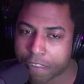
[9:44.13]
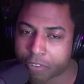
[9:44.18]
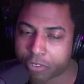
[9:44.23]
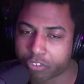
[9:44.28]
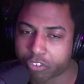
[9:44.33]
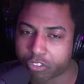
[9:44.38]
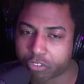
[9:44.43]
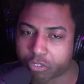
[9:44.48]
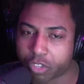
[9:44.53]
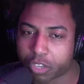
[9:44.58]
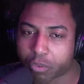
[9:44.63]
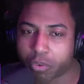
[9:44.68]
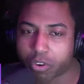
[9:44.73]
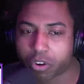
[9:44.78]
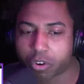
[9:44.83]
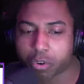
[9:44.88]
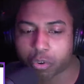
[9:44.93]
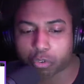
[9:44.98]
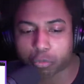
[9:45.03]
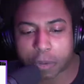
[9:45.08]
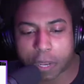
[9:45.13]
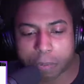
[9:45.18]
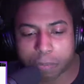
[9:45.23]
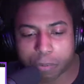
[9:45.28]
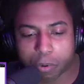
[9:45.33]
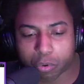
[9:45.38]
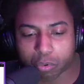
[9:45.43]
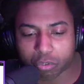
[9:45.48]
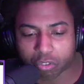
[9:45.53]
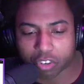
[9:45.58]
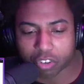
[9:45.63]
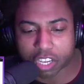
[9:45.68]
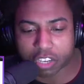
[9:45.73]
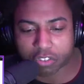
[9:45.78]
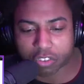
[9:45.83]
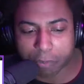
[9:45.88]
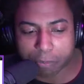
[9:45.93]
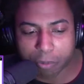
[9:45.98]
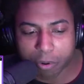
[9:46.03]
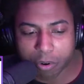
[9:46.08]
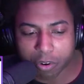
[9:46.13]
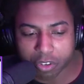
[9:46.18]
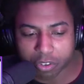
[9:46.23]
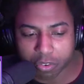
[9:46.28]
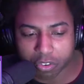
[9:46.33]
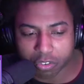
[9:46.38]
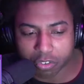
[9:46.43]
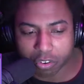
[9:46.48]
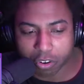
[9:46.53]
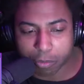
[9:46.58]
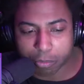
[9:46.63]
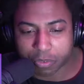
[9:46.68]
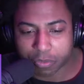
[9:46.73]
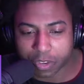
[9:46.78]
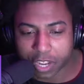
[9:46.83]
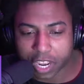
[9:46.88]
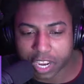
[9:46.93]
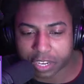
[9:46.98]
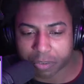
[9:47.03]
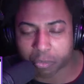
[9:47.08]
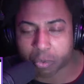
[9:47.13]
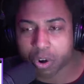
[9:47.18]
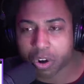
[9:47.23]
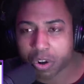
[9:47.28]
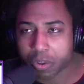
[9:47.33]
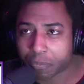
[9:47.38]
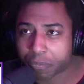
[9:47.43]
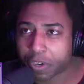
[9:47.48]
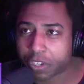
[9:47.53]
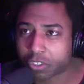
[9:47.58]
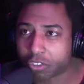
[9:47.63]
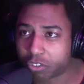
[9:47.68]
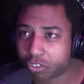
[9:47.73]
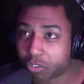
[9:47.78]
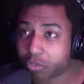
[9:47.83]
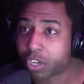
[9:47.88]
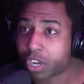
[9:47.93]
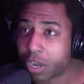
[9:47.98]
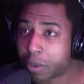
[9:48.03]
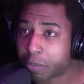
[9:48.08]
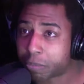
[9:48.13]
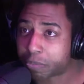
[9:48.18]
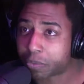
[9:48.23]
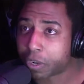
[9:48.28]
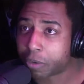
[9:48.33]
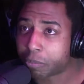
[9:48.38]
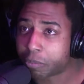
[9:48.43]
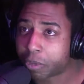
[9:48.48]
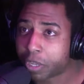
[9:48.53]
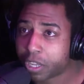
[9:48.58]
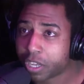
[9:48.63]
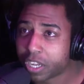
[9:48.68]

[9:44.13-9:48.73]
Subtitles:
she's like one of those people who sneaks up on you in terms of, like, where the fuck did you come from?